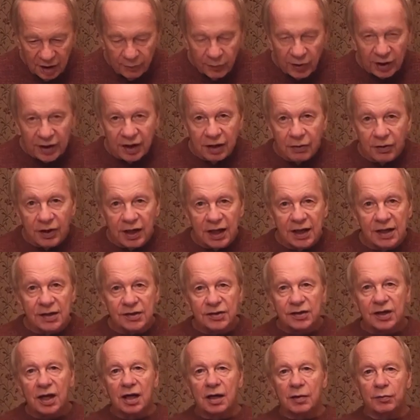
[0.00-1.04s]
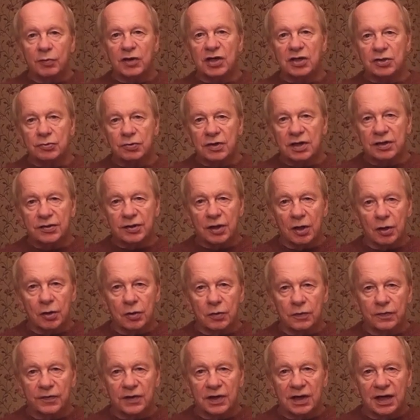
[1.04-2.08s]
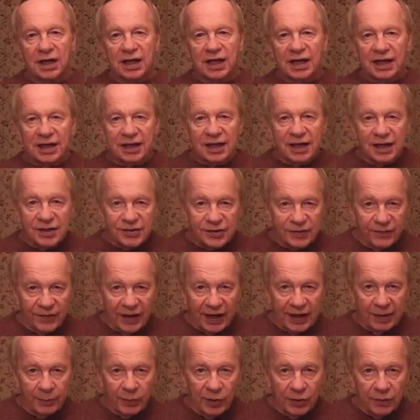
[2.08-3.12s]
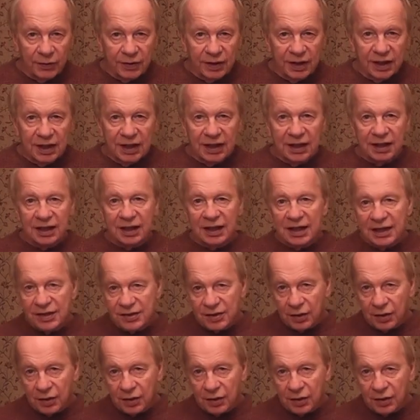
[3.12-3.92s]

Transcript: But there it is, mystery solved. It is available, it is